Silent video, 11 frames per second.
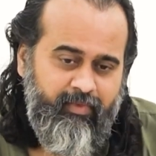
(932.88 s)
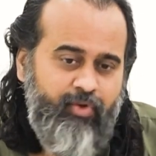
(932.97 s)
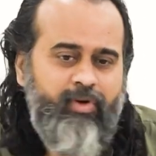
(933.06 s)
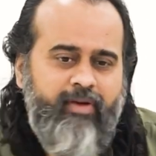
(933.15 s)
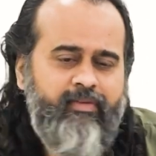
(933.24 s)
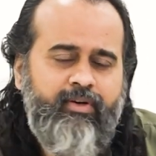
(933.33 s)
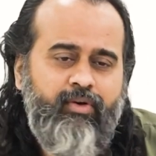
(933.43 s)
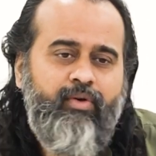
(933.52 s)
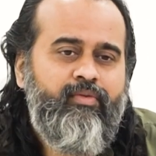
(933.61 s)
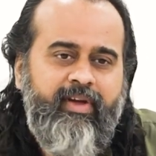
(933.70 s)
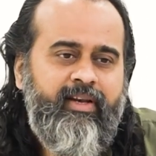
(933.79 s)
You never
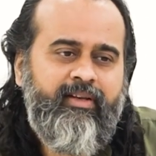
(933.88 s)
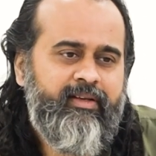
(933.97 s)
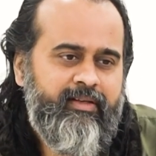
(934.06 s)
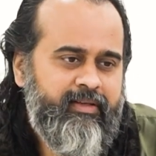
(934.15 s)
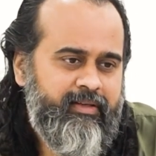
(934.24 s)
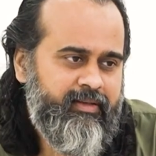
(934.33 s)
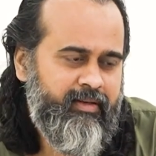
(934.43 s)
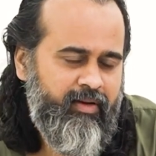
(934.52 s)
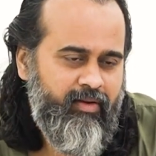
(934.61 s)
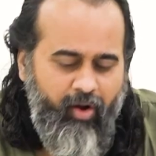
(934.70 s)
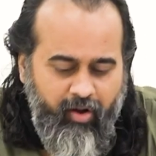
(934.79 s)
know when
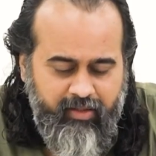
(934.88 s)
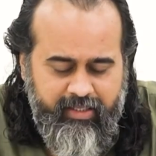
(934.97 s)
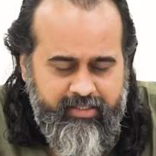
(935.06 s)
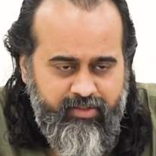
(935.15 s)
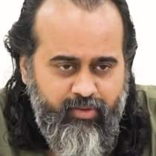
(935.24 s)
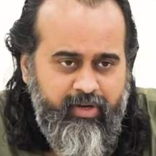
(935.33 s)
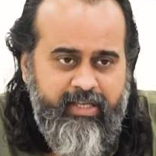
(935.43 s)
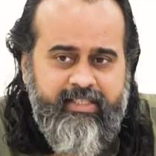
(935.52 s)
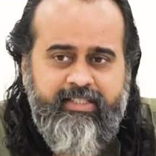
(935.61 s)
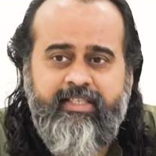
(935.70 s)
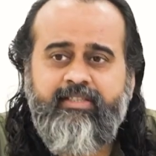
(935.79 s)
all these
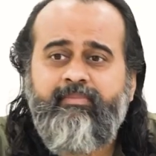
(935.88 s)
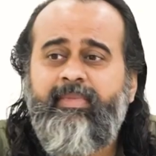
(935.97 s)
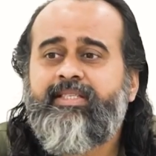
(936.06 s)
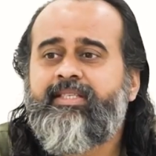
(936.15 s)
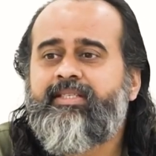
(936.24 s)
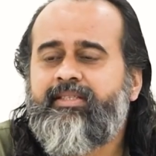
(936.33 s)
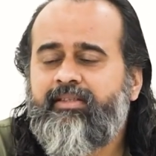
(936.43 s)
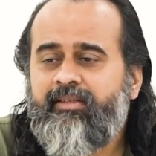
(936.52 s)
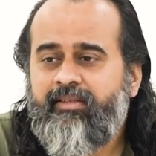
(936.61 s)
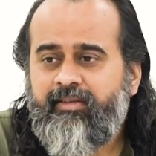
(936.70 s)
stories, these myths